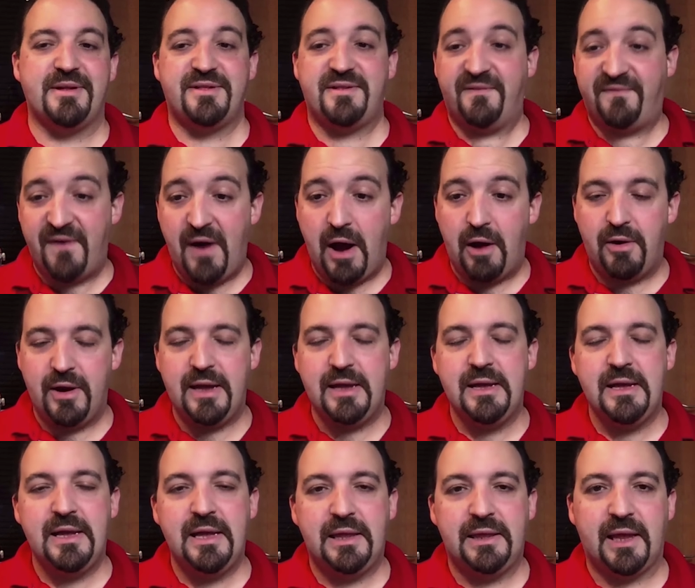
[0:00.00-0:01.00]
as Safari,
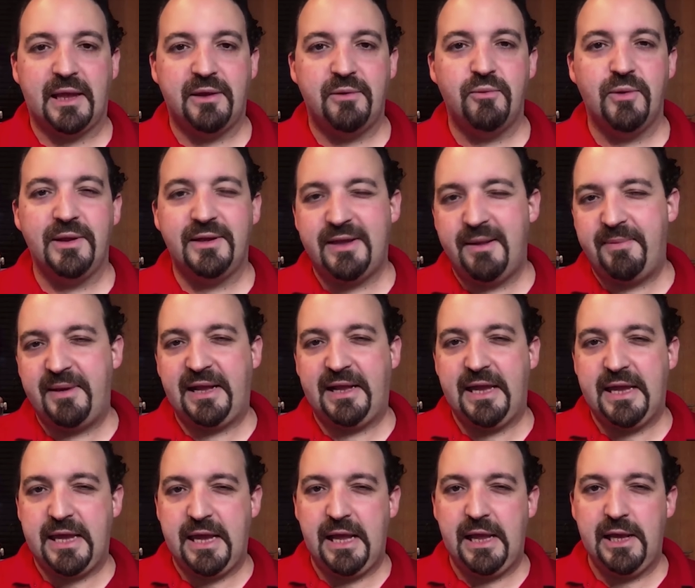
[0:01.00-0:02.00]
that it will typically
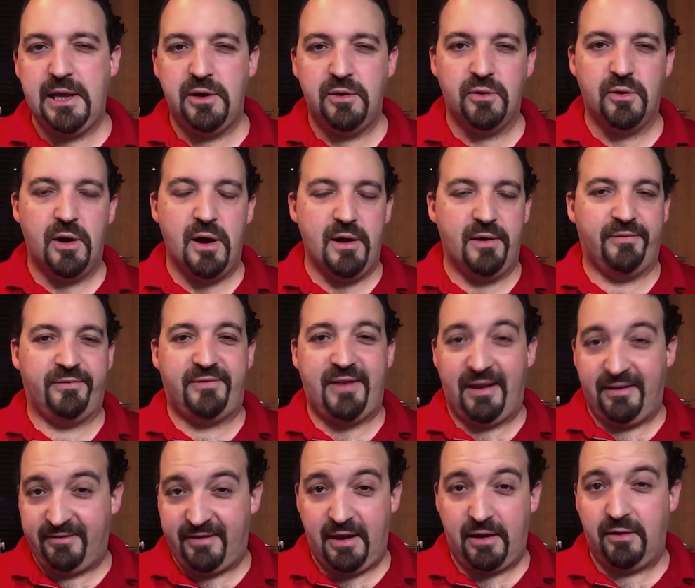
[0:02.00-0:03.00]
kill you on
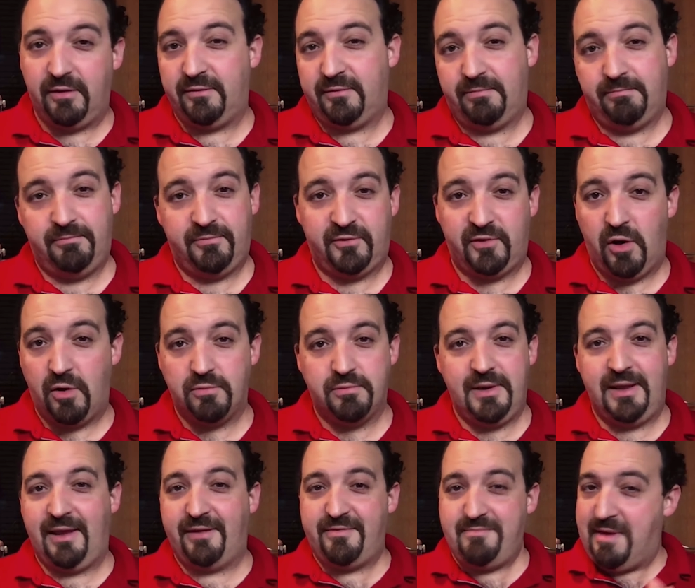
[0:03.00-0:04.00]
10 seconds. So
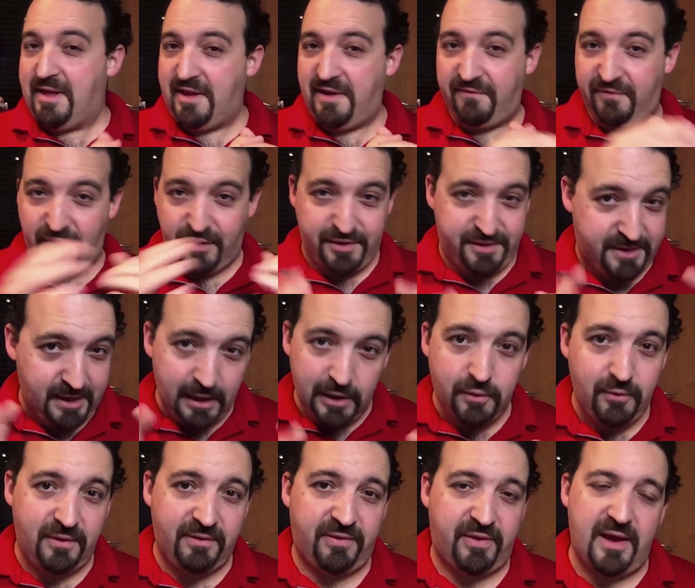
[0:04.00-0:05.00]
it doesn't matter if you're still
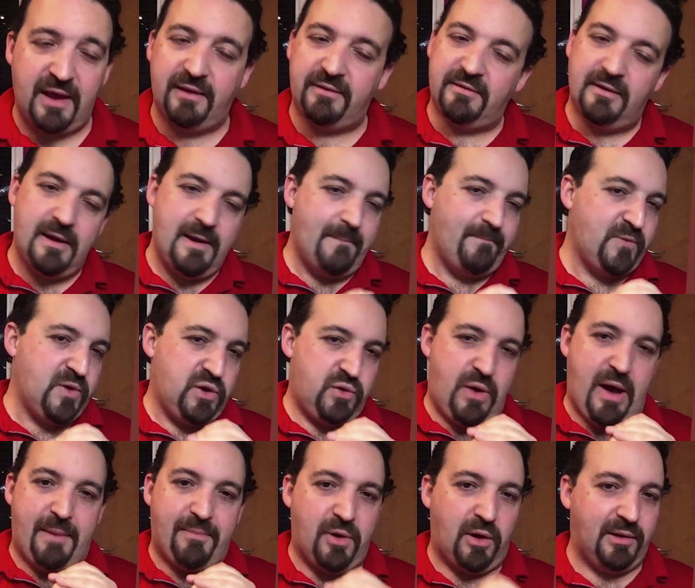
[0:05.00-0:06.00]
doing things, you
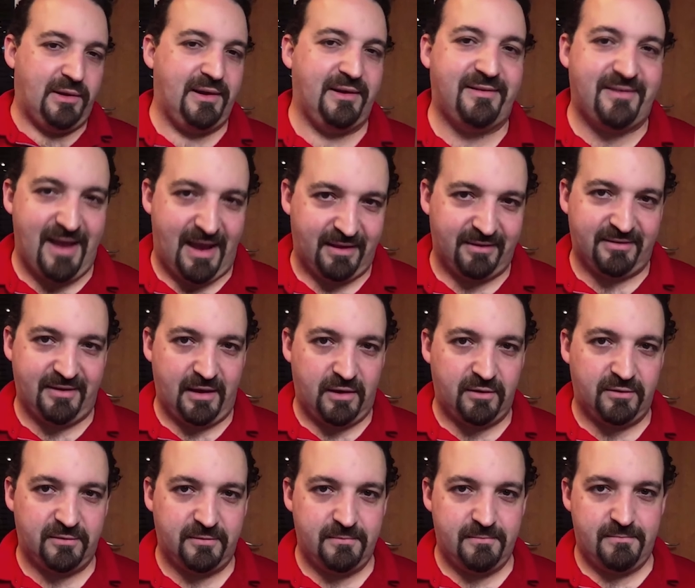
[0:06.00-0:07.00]
have only 10
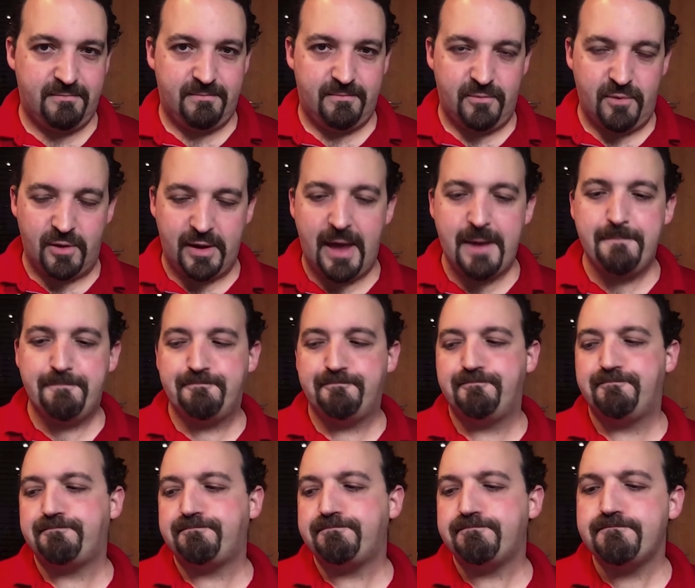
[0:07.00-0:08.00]
seconds. Okay,
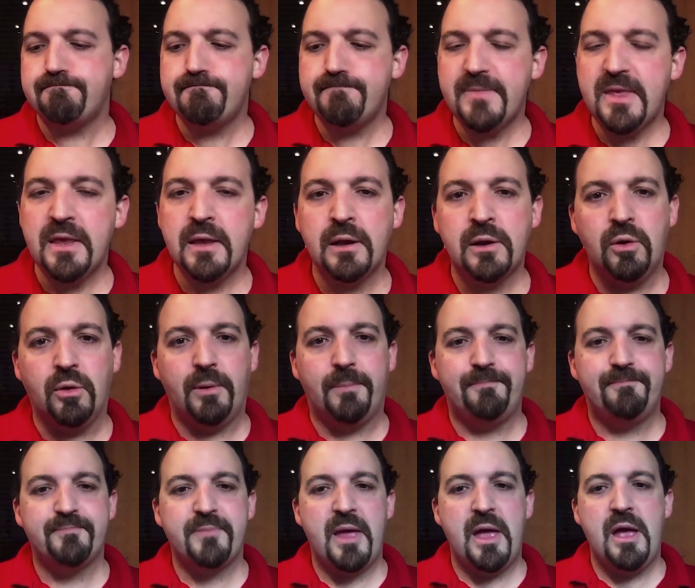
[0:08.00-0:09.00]

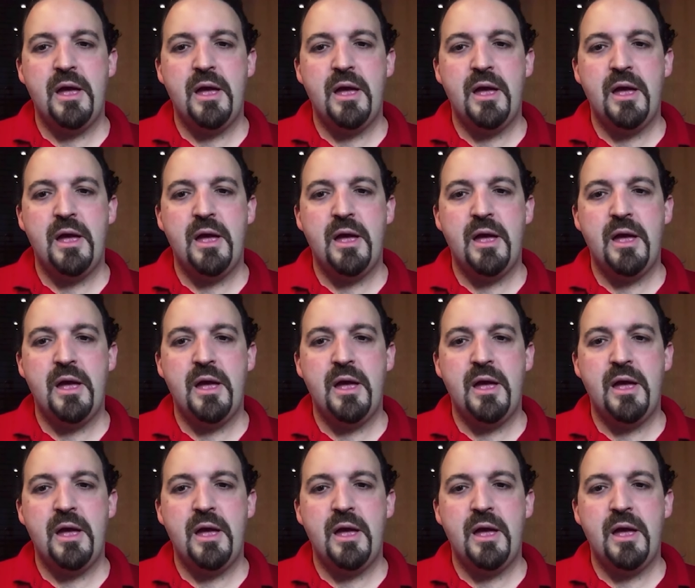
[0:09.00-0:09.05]
cool.